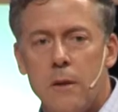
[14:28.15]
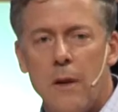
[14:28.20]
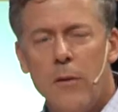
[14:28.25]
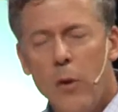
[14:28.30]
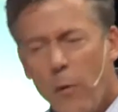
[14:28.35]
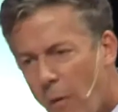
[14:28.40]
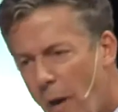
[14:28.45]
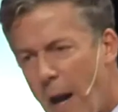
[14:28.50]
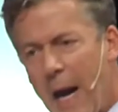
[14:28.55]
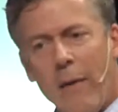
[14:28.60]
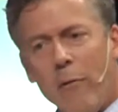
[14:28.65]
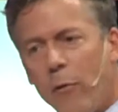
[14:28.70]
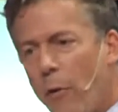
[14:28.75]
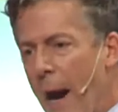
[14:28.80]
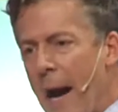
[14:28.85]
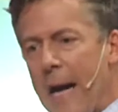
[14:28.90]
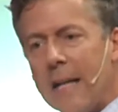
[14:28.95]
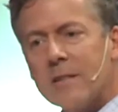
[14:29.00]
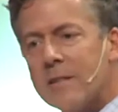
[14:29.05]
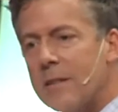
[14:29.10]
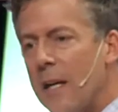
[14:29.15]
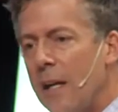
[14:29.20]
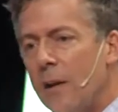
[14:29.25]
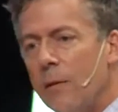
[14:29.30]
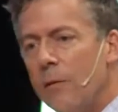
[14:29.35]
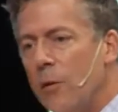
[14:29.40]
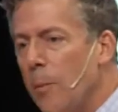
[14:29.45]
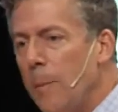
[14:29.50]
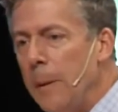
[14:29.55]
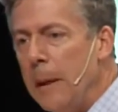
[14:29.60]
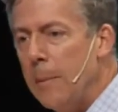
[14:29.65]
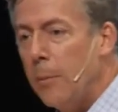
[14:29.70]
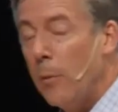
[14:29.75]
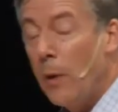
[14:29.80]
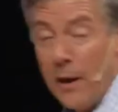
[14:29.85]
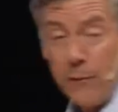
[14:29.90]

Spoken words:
Have you ever asked that of your people?